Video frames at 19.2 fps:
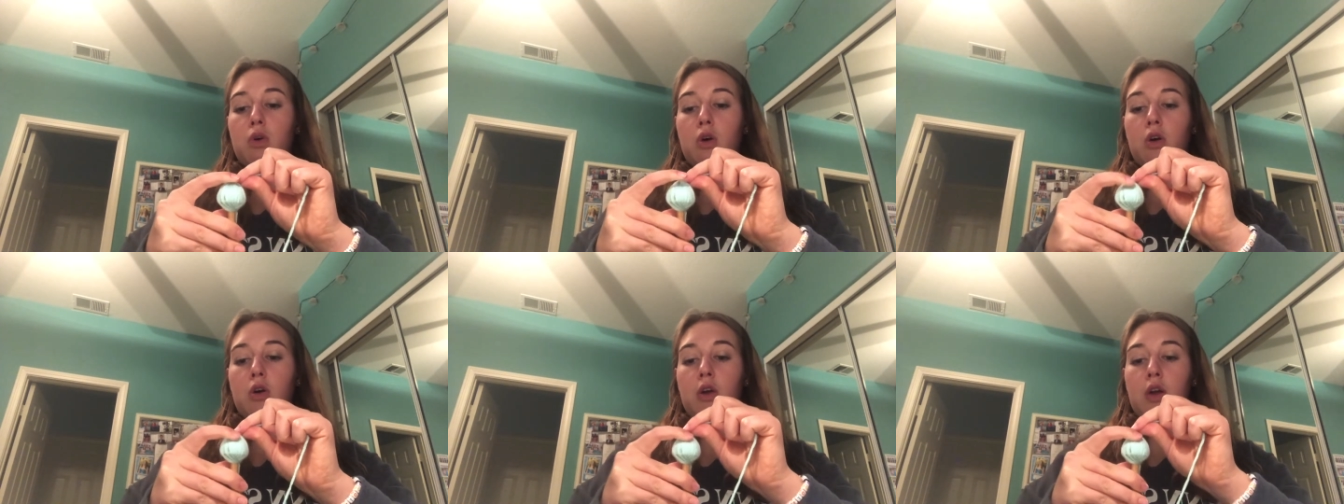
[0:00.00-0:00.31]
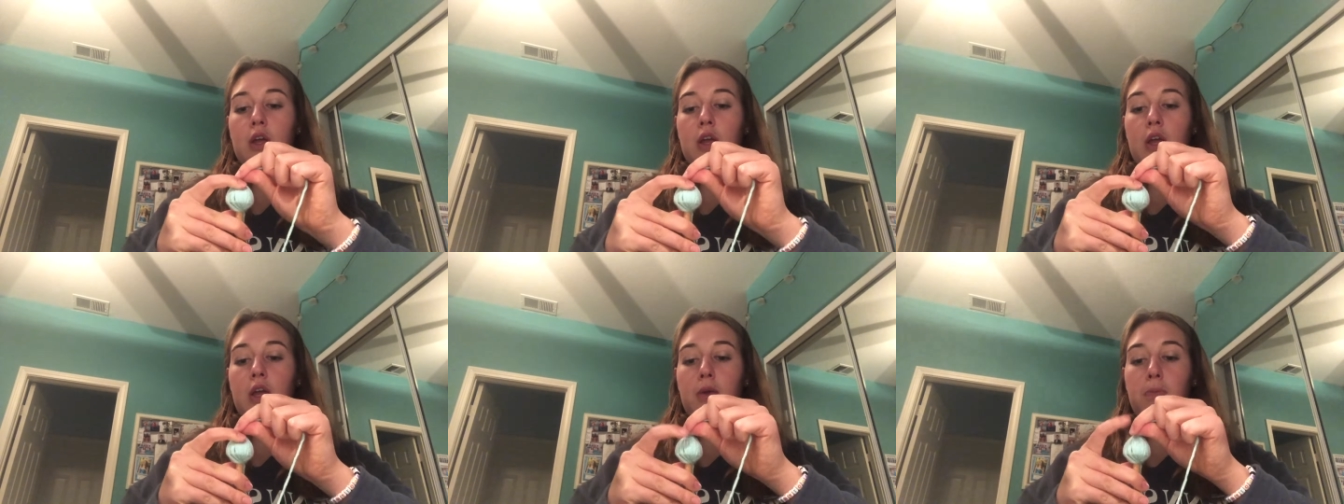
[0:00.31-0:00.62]
are
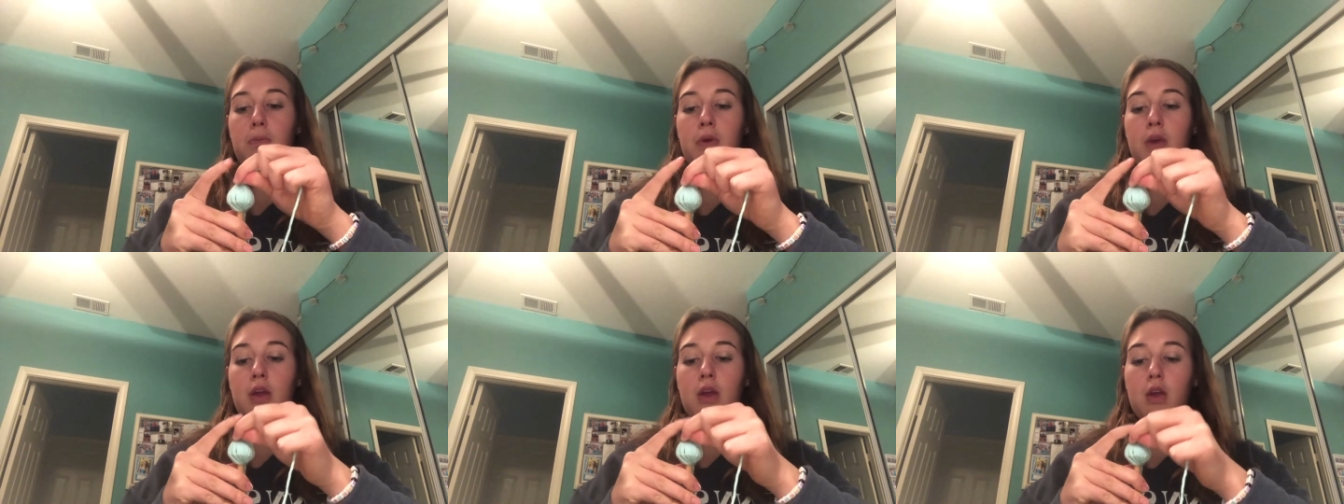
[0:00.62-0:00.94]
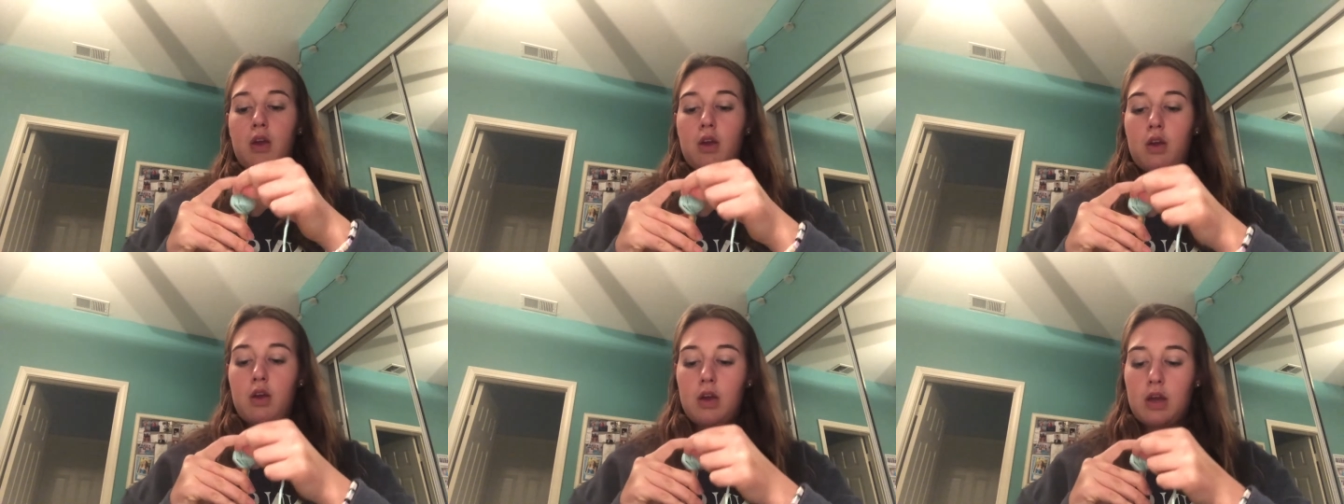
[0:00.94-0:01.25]

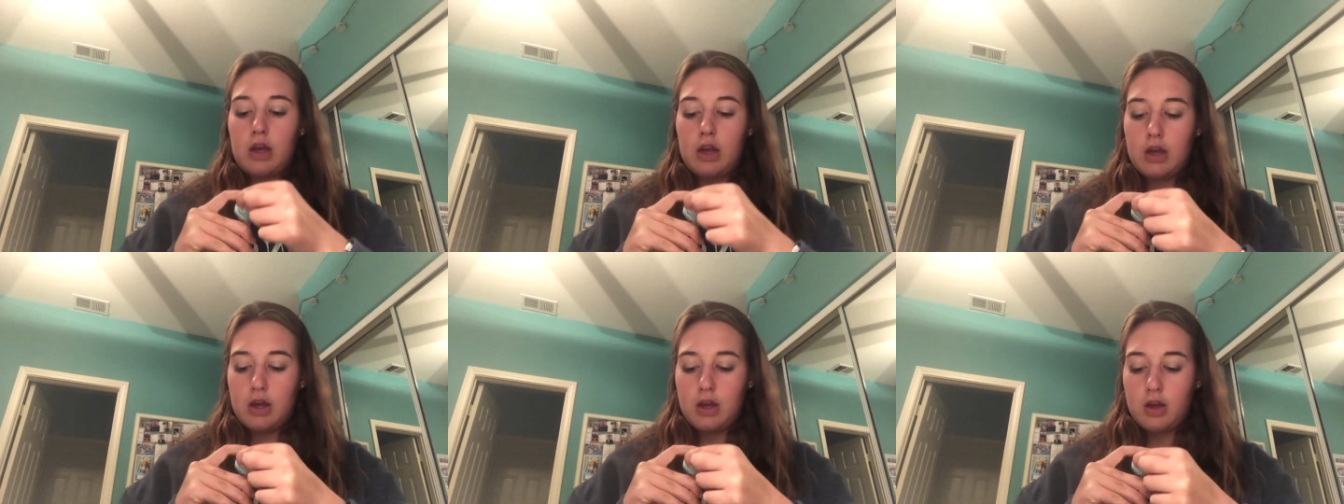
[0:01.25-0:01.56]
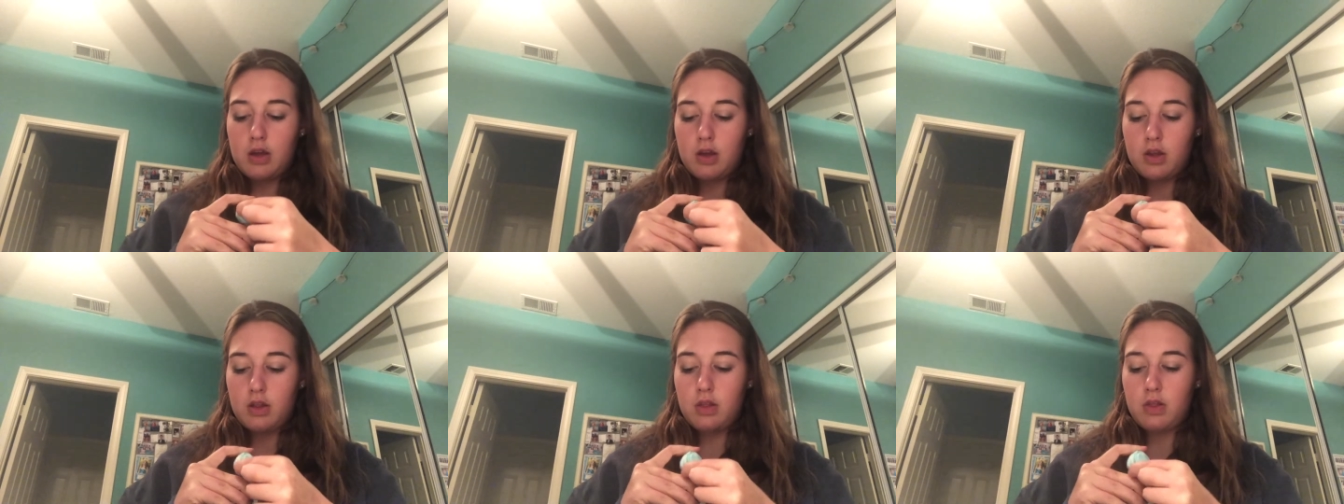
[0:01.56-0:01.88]
keeping
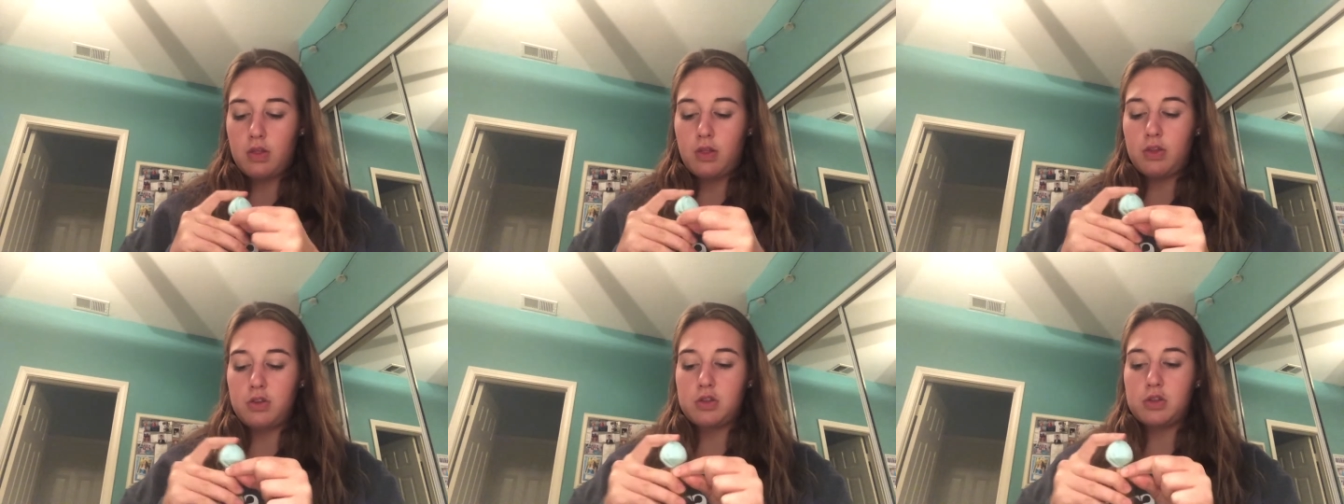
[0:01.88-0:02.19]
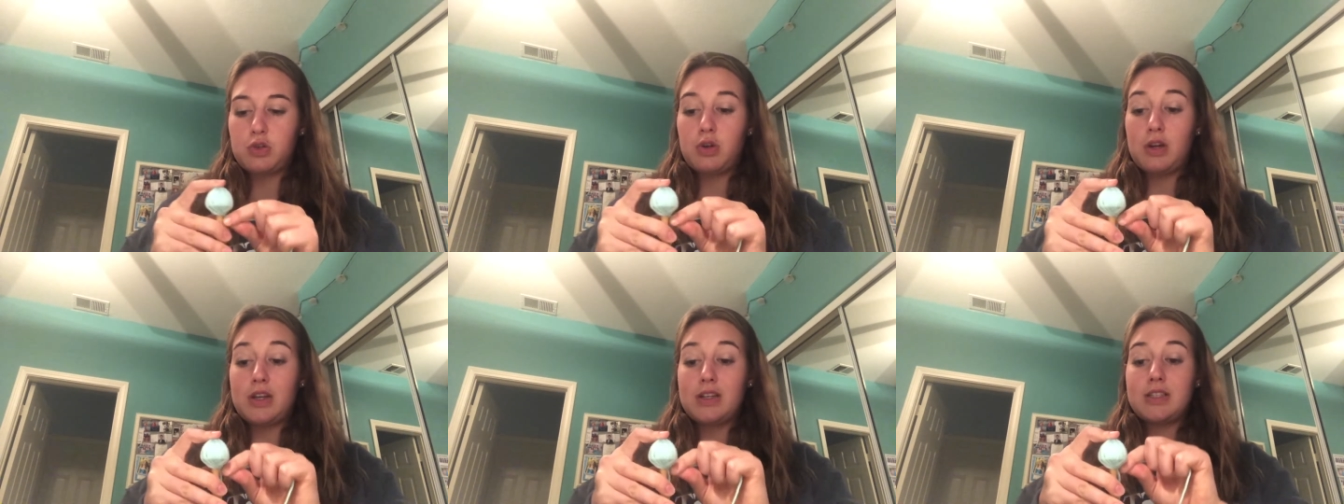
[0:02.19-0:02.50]
the
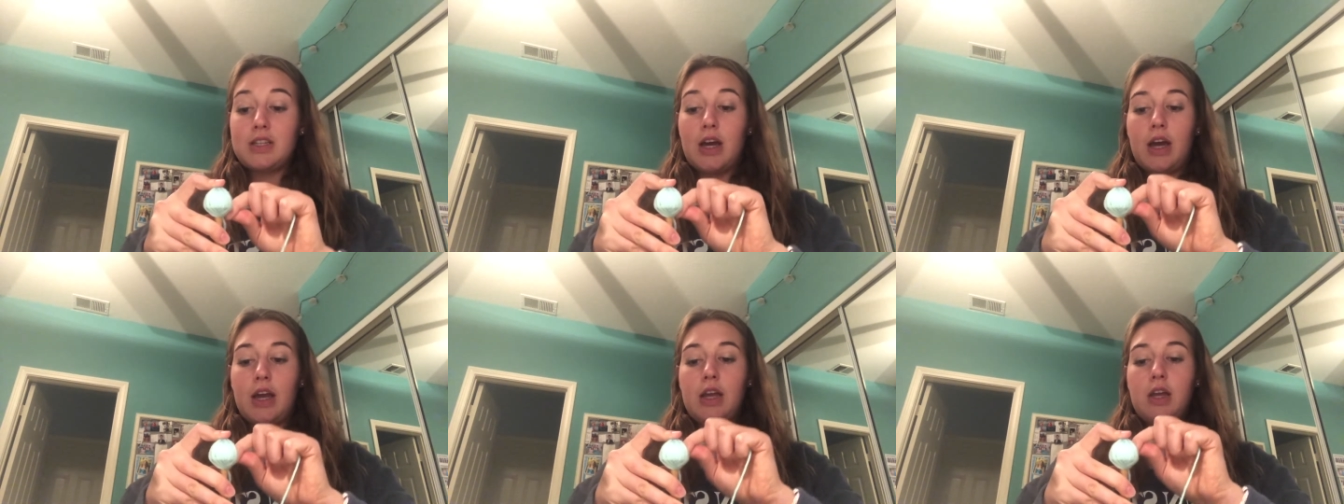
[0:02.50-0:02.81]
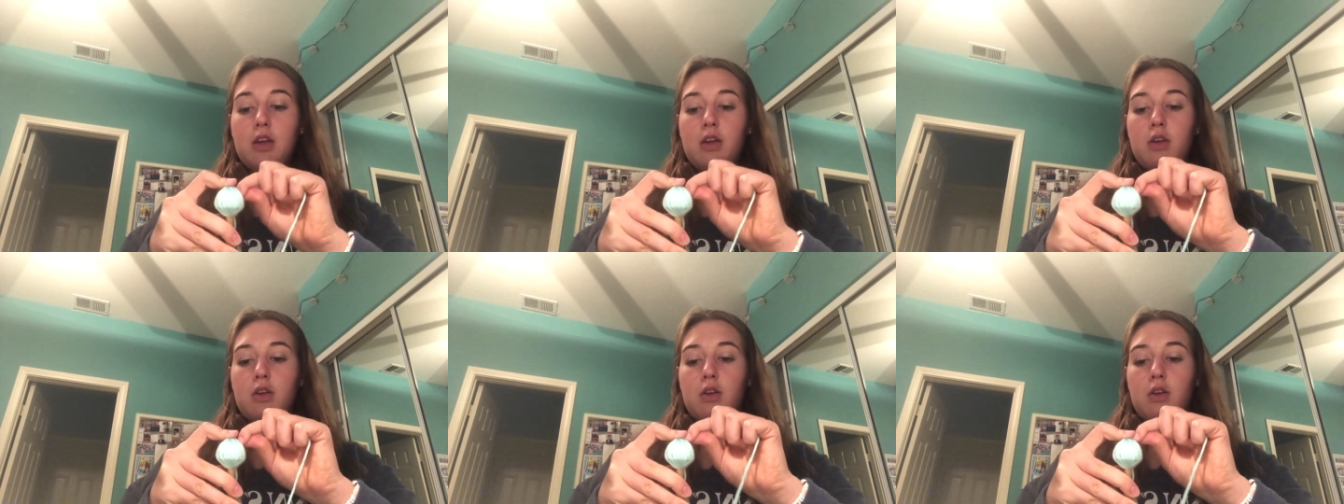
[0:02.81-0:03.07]
string tight,